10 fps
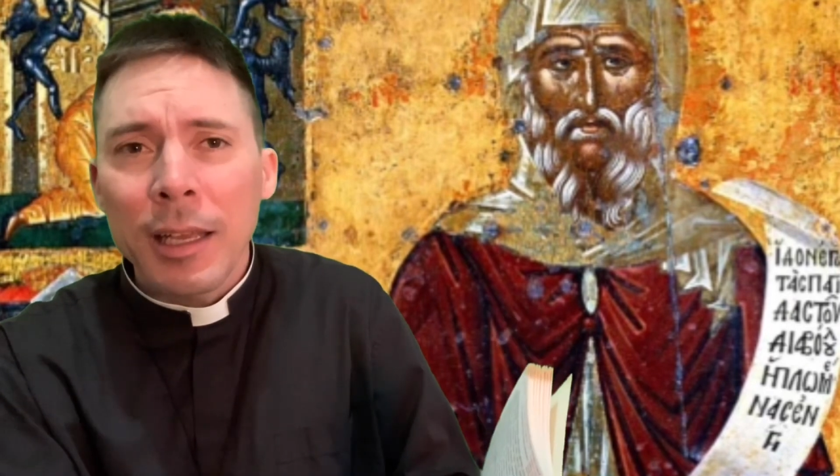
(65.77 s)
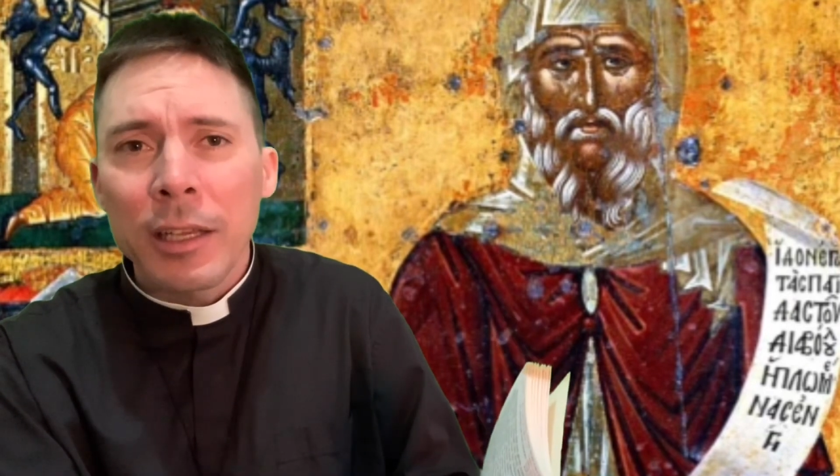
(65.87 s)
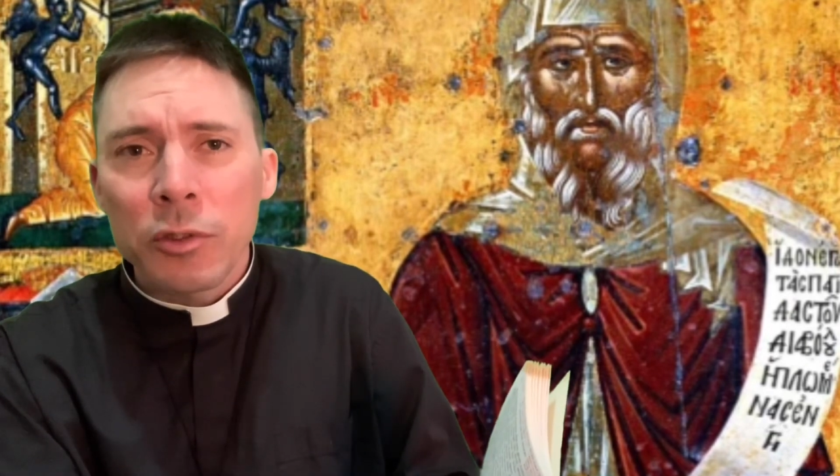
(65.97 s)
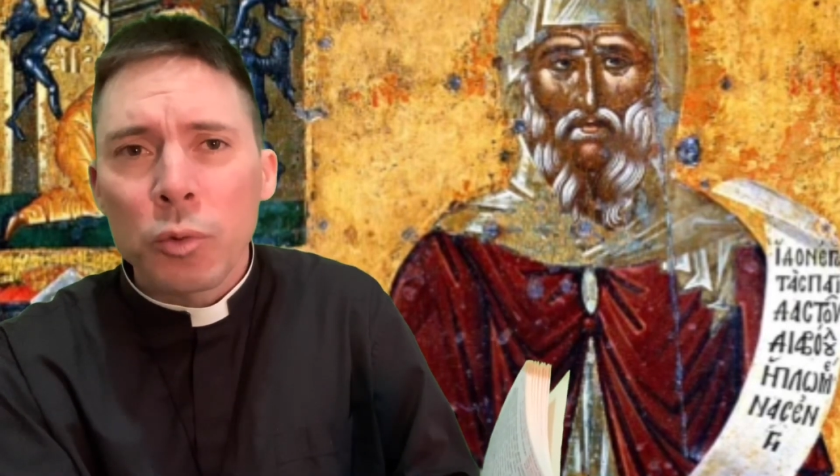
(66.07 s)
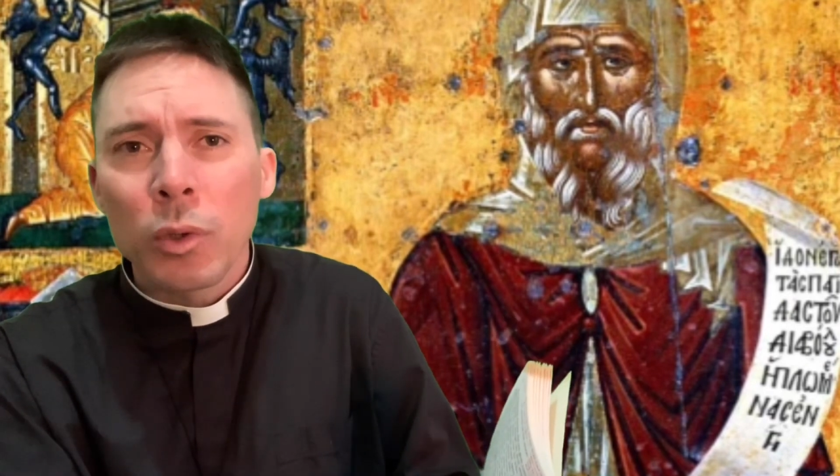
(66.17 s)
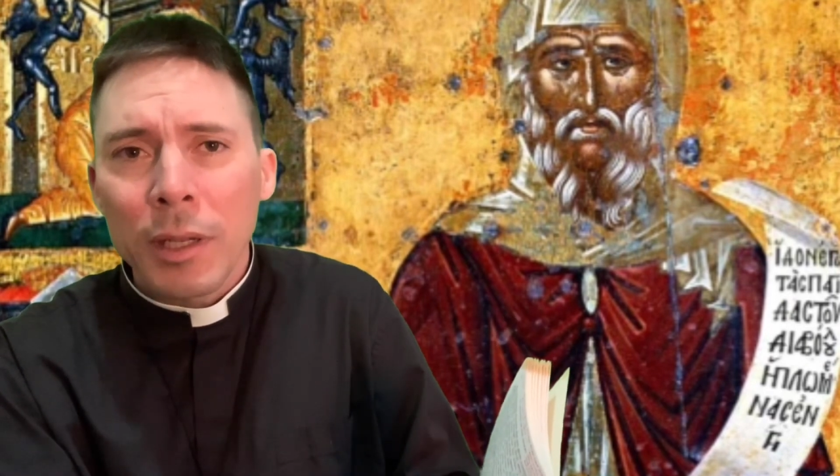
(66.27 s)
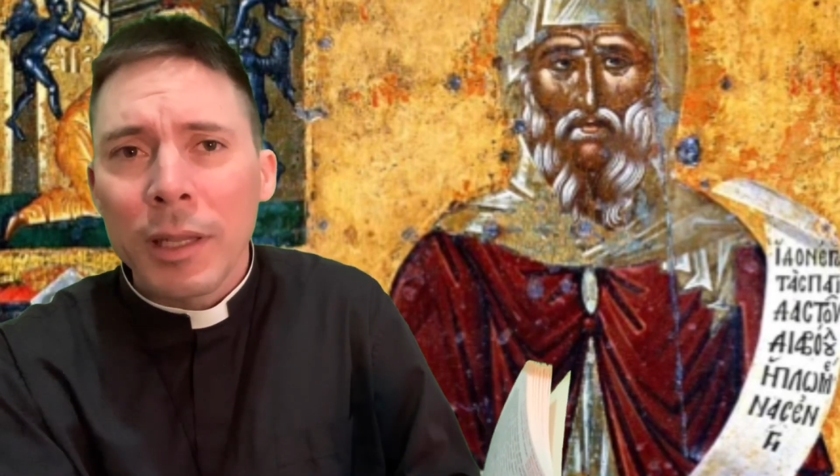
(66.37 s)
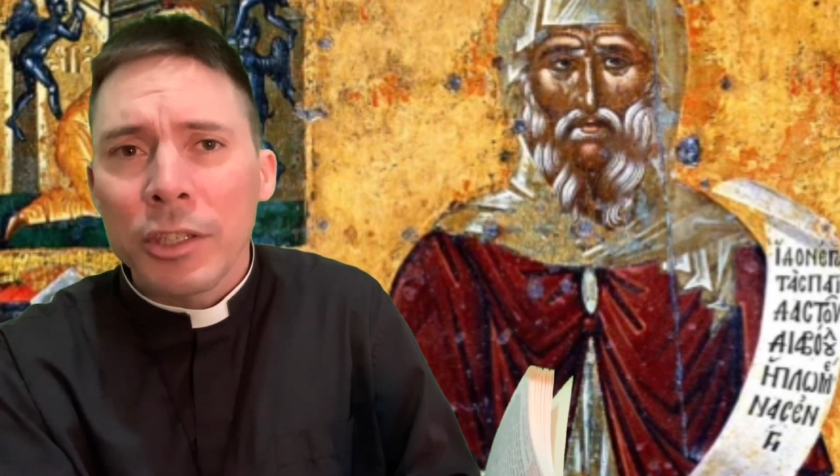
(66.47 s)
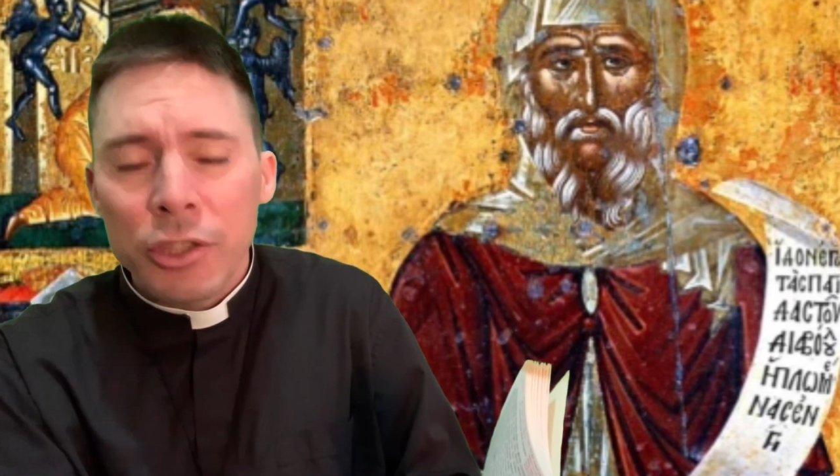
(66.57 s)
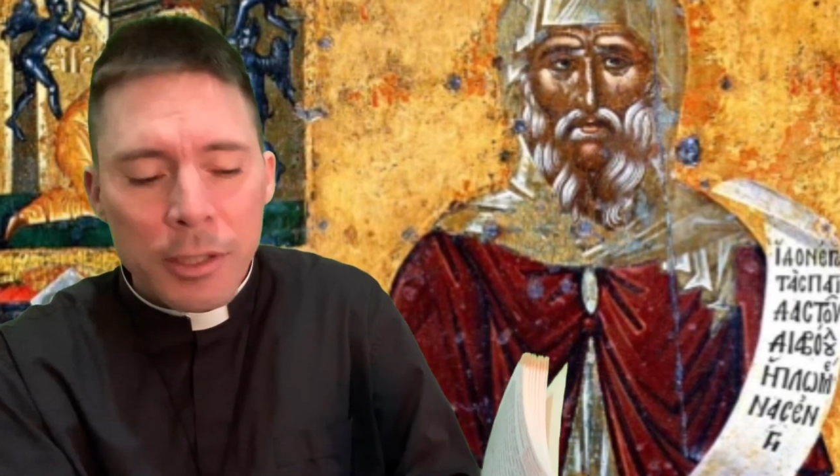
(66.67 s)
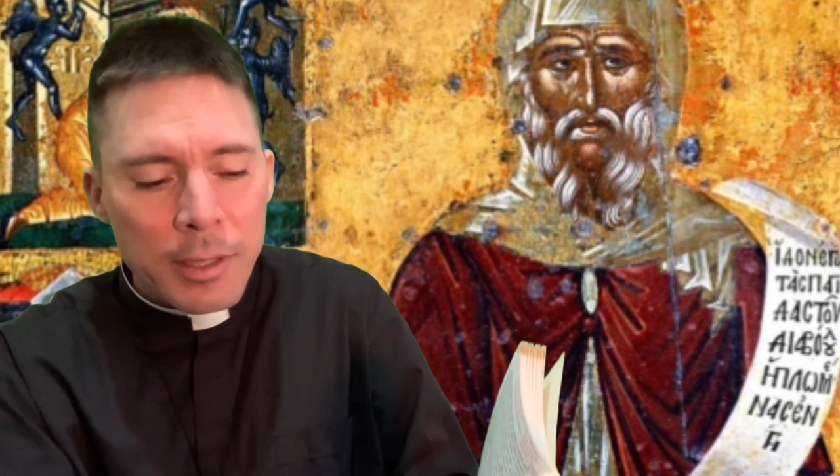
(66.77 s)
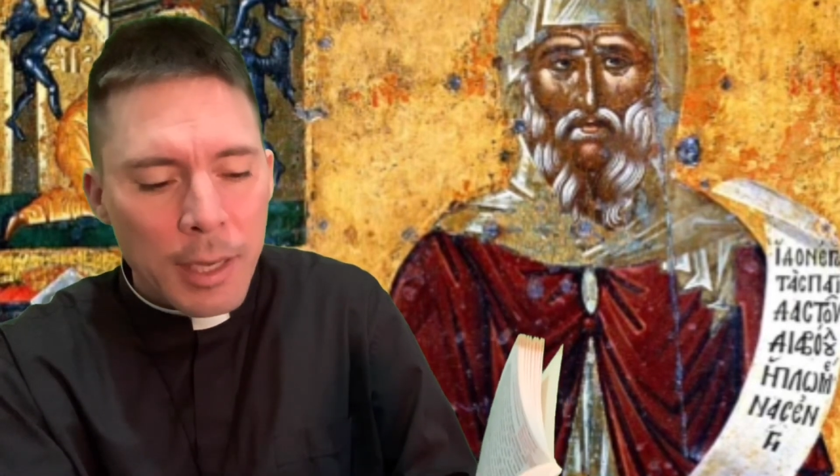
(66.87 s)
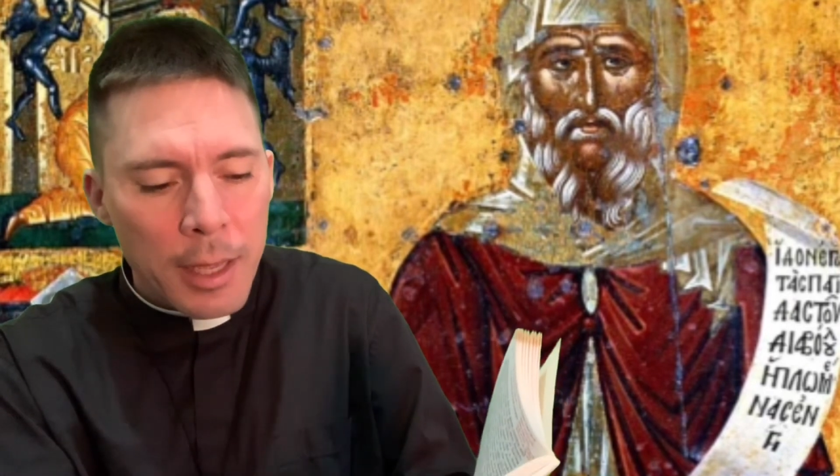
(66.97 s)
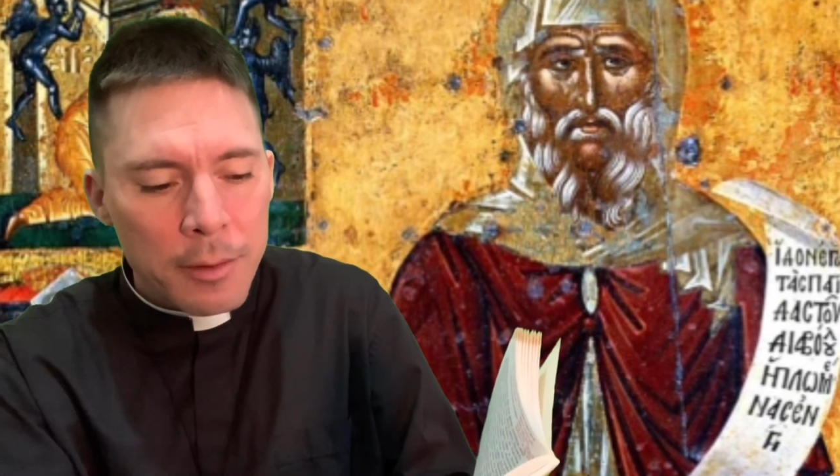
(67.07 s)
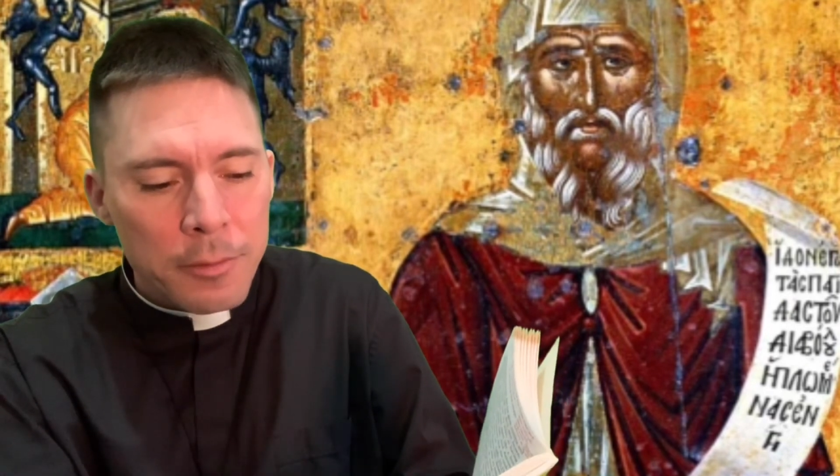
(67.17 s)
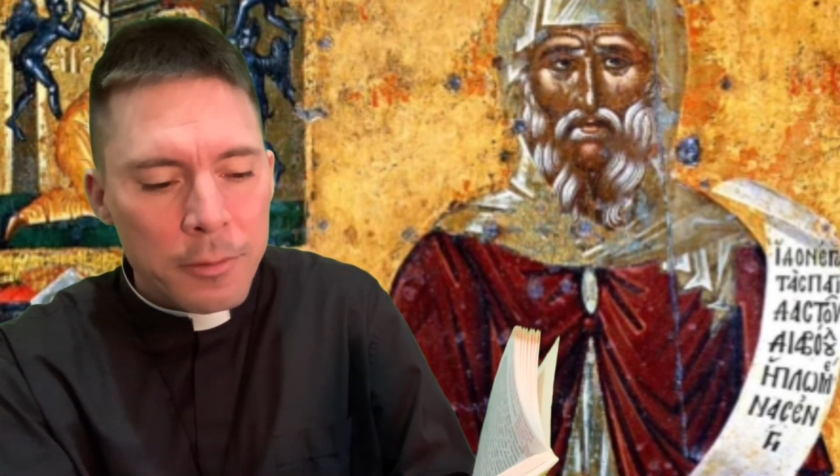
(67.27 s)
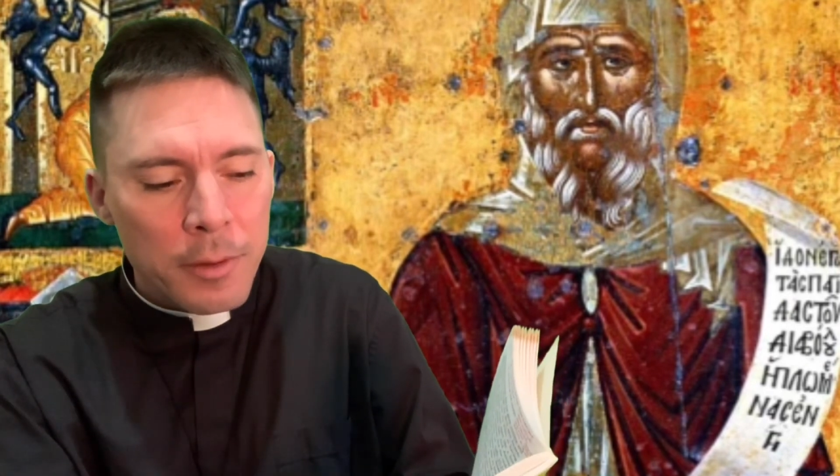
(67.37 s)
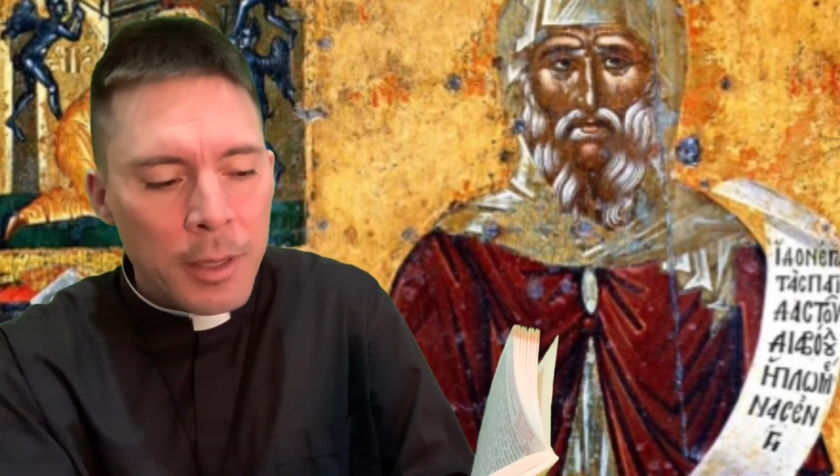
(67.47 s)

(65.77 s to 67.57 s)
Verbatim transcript: his religious life,